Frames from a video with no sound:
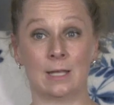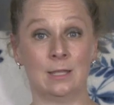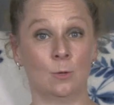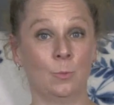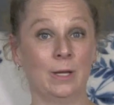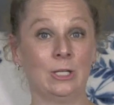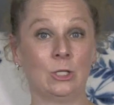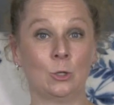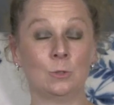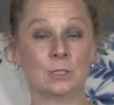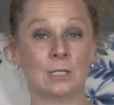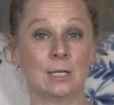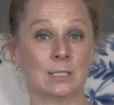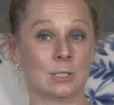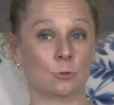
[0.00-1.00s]
then we used
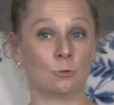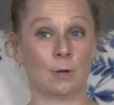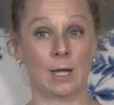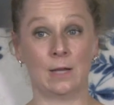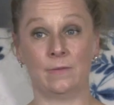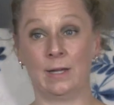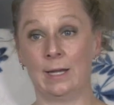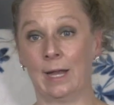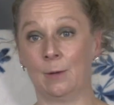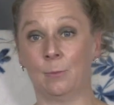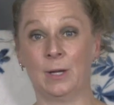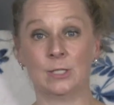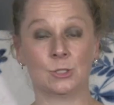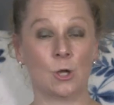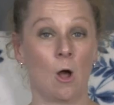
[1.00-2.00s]
it as a gravy and
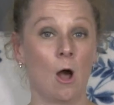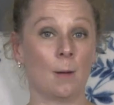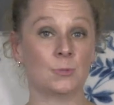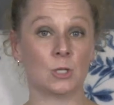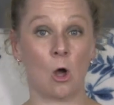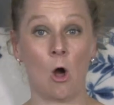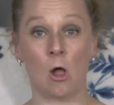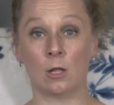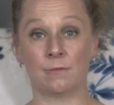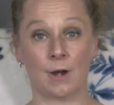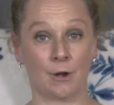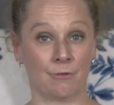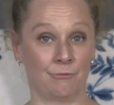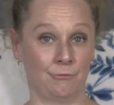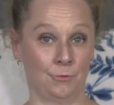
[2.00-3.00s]
we topped all of
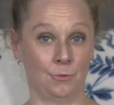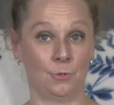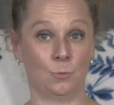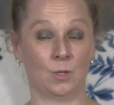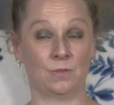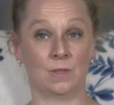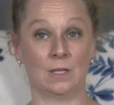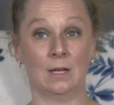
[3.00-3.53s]
our food with it.